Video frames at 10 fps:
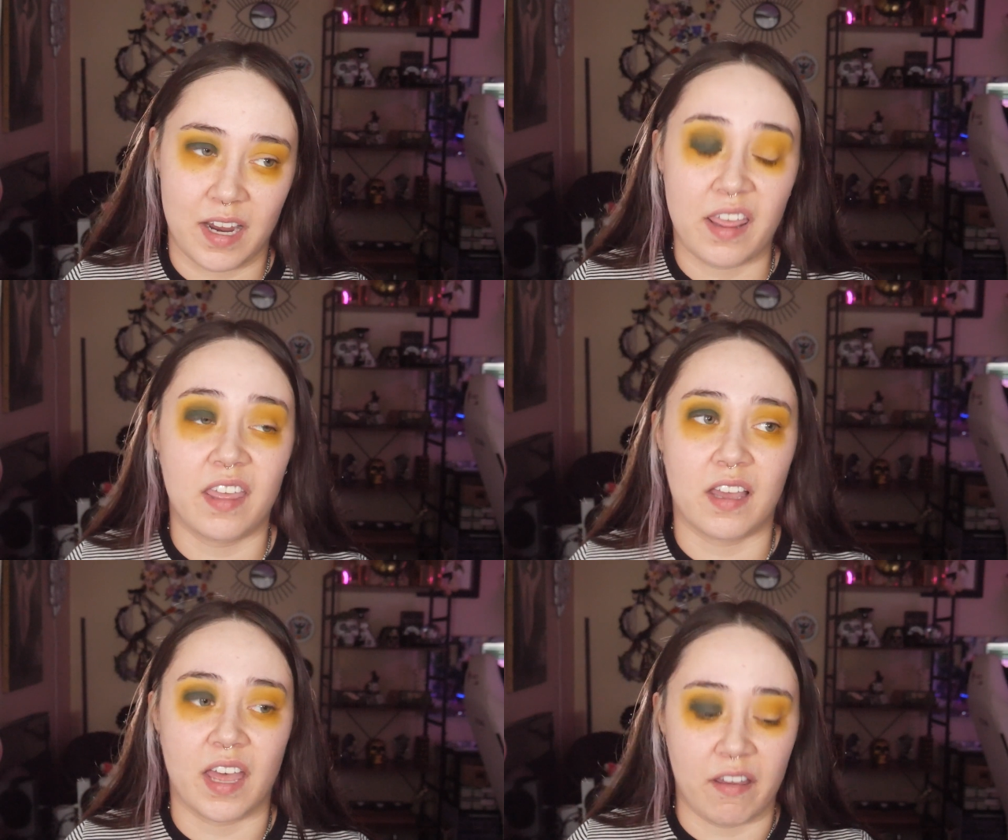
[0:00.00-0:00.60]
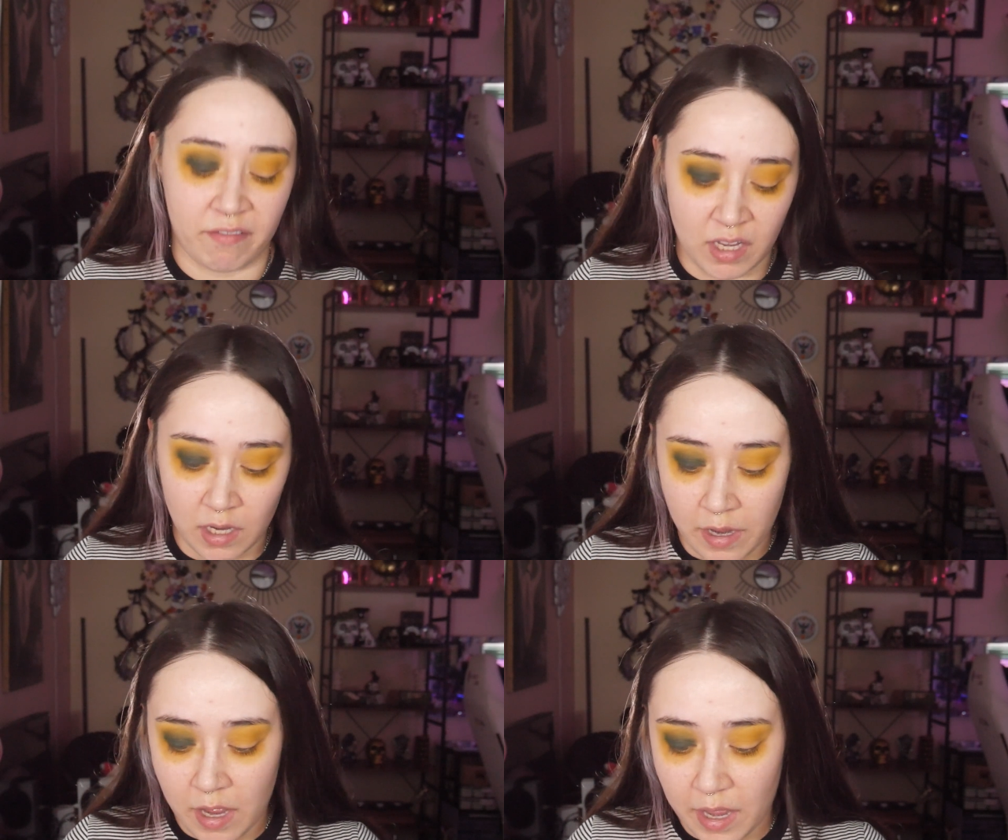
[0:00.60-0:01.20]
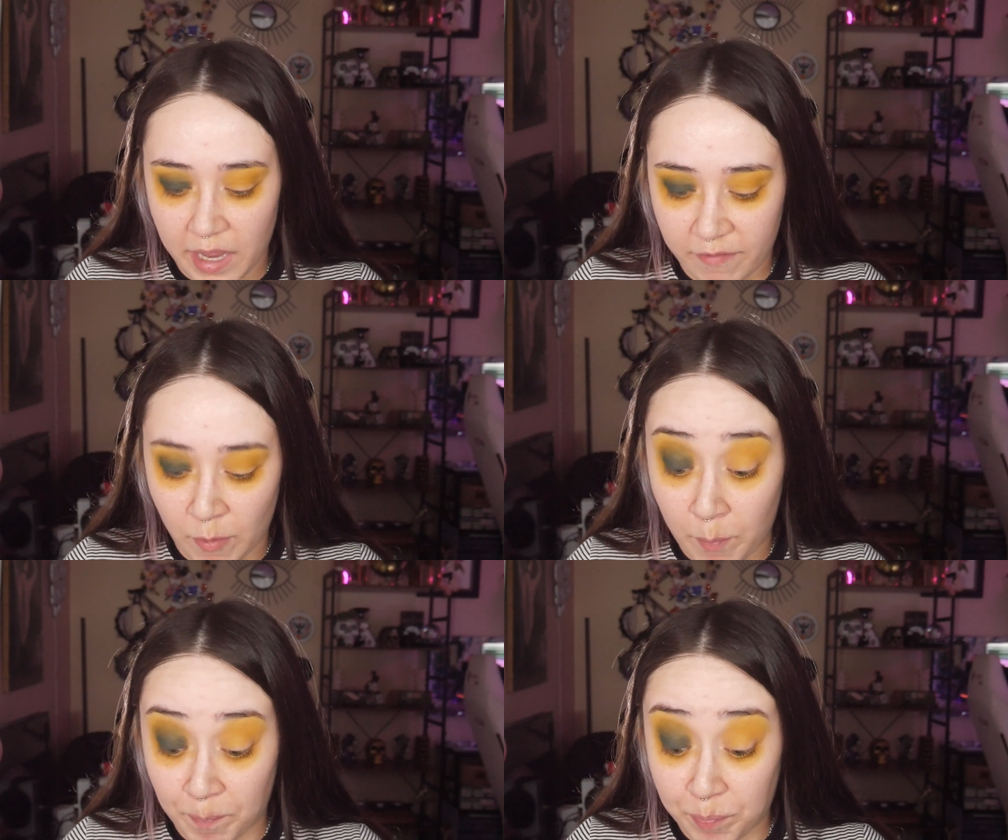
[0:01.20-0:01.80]
I have
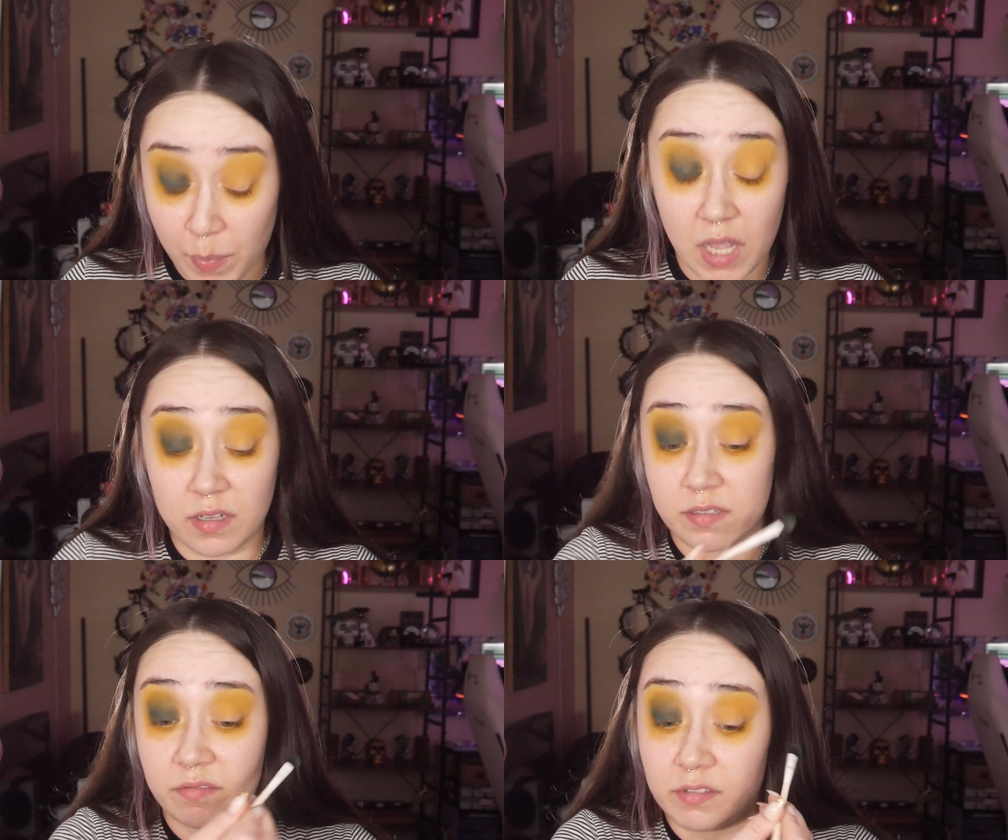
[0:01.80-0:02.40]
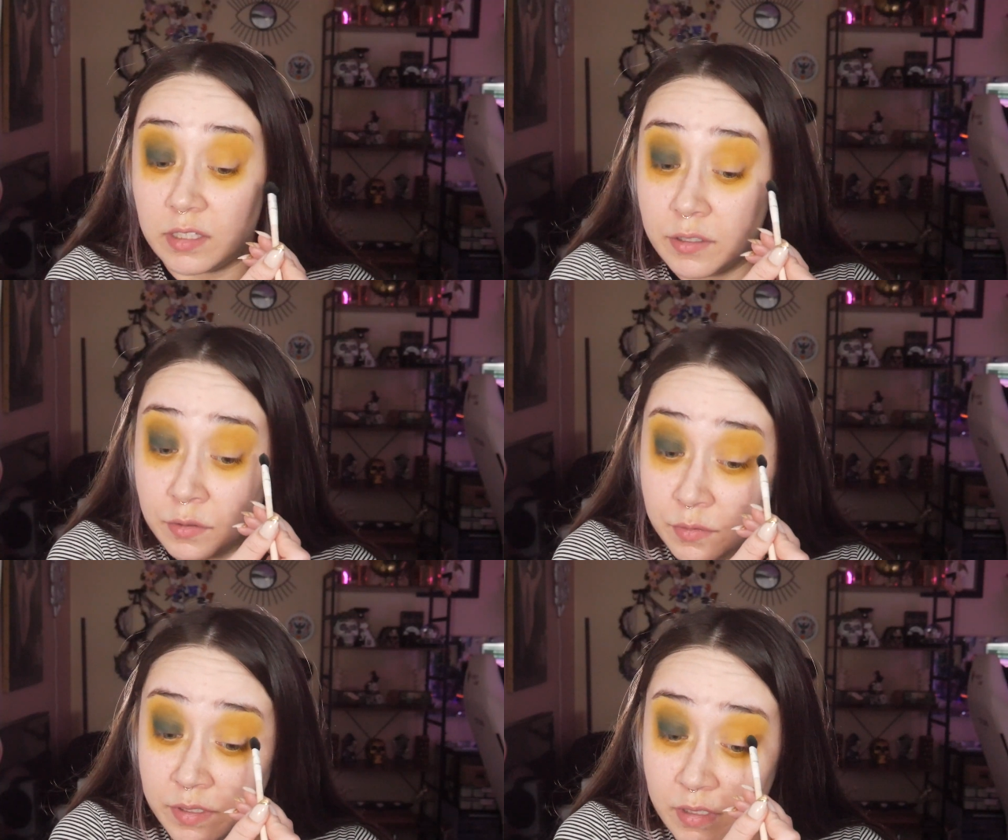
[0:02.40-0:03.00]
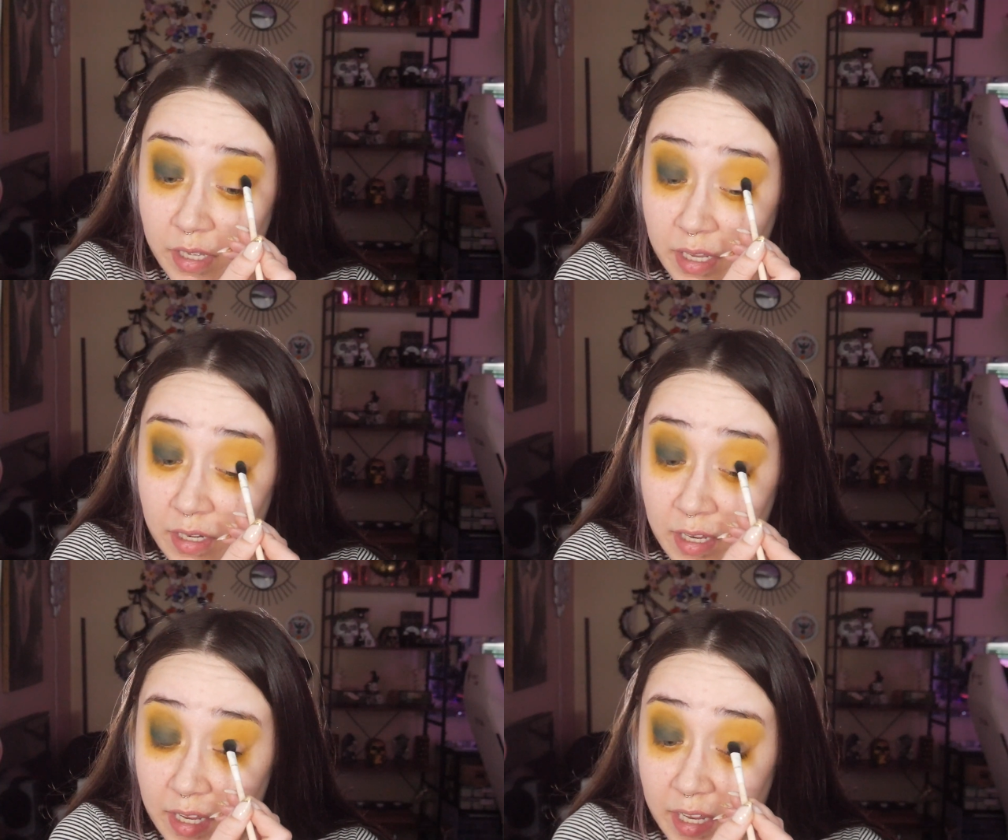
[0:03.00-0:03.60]
a box of clothes
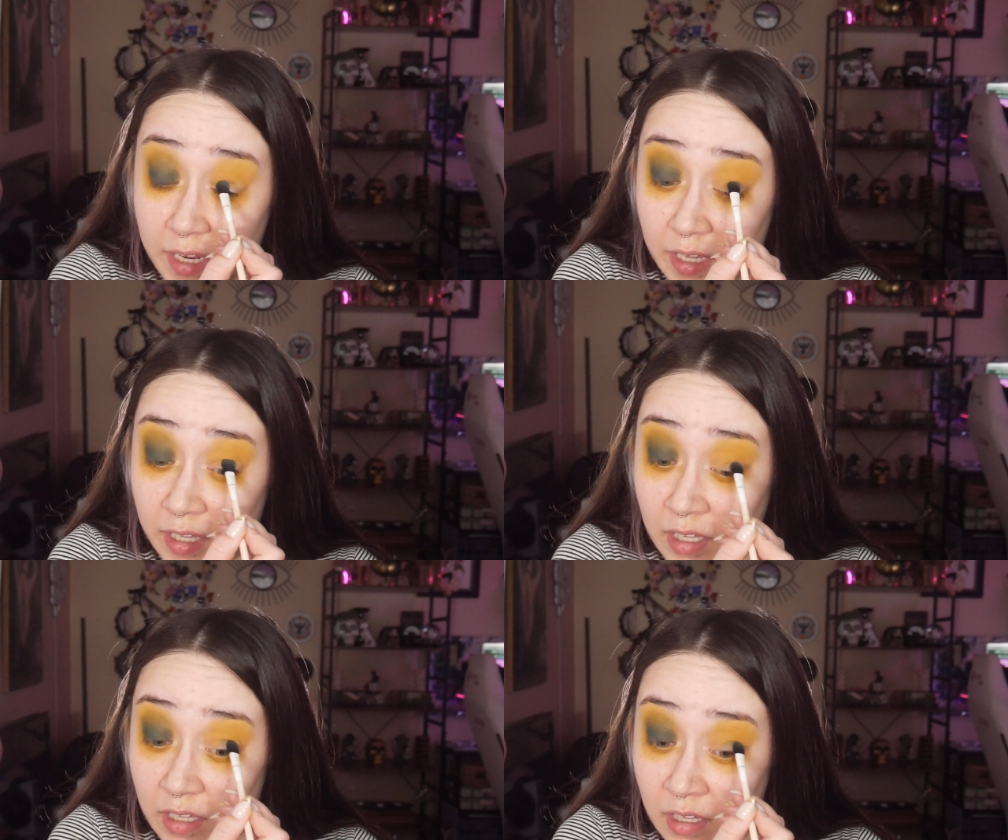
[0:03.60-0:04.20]
that I